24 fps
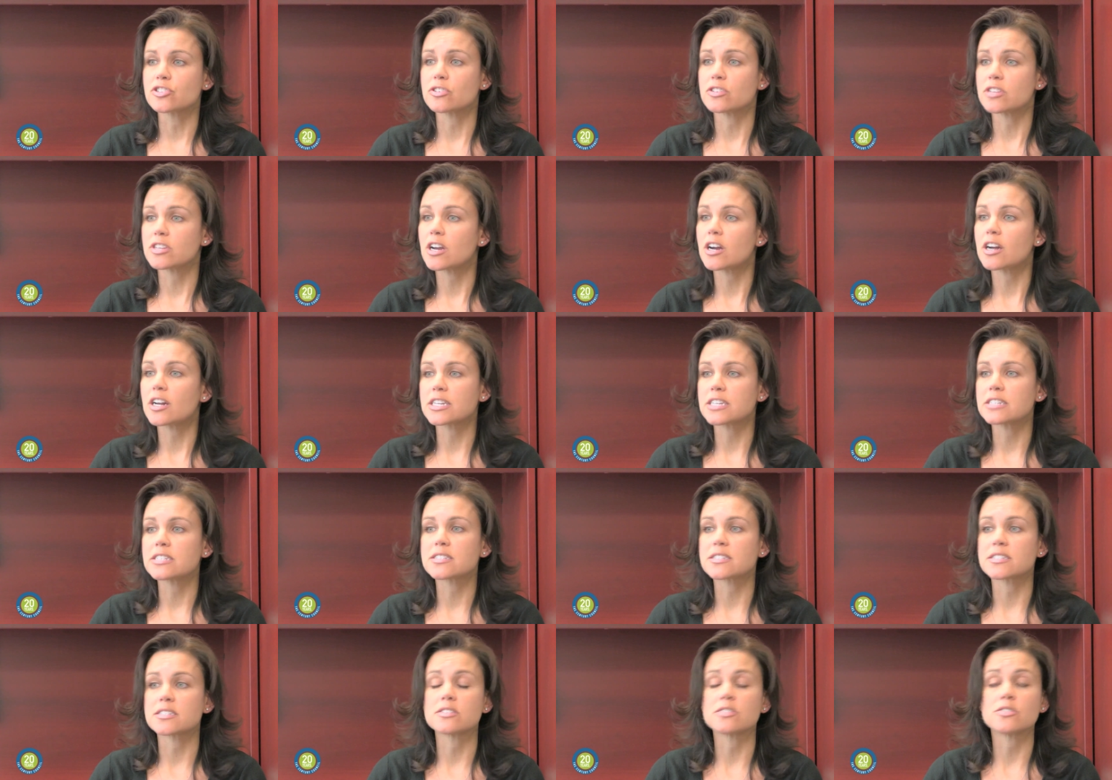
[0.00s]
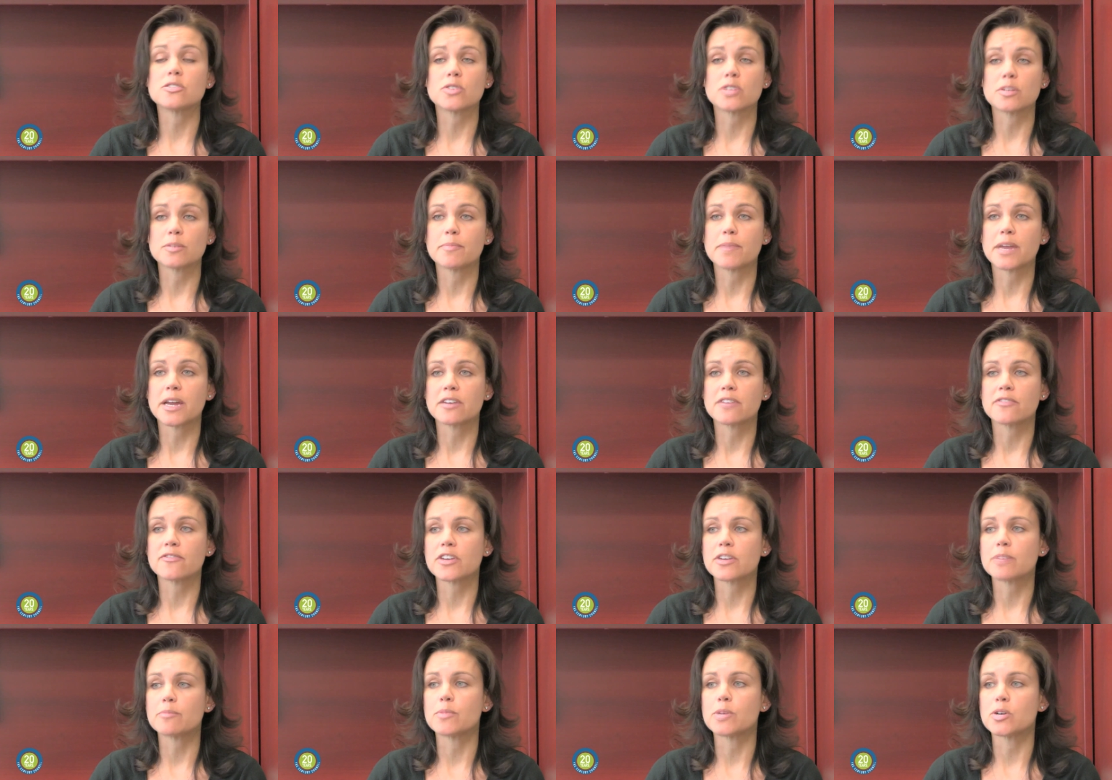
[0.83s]
to the audiences who can
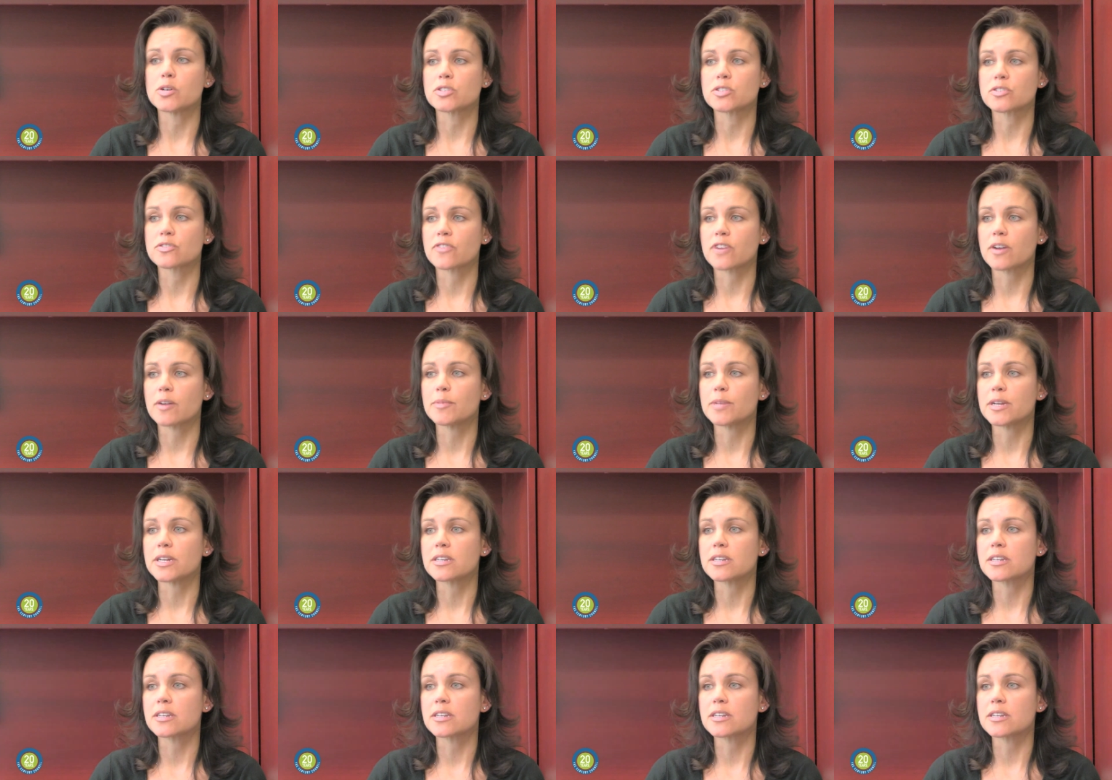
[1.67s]
benefit most from it.